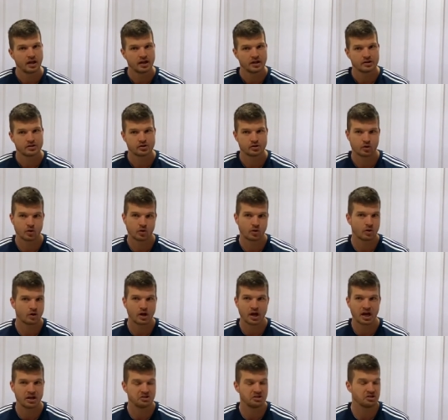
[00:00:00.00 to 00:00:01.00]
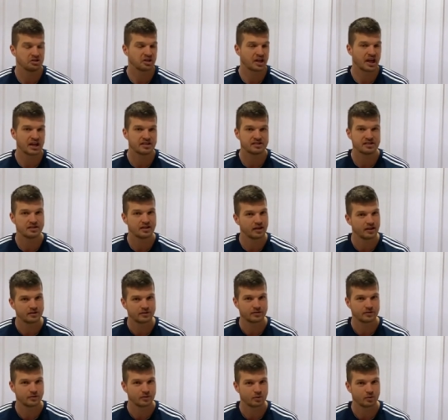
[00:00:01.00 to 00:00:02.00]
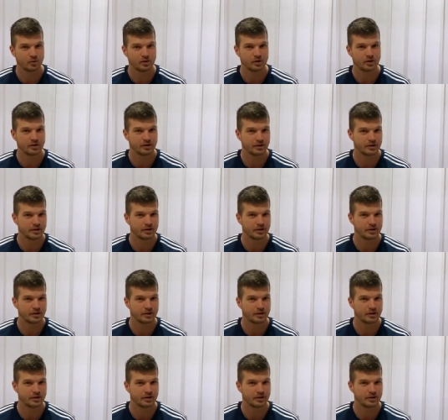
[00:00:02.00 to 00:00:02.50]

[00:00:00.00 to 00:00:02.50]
So I didn't hesitate. We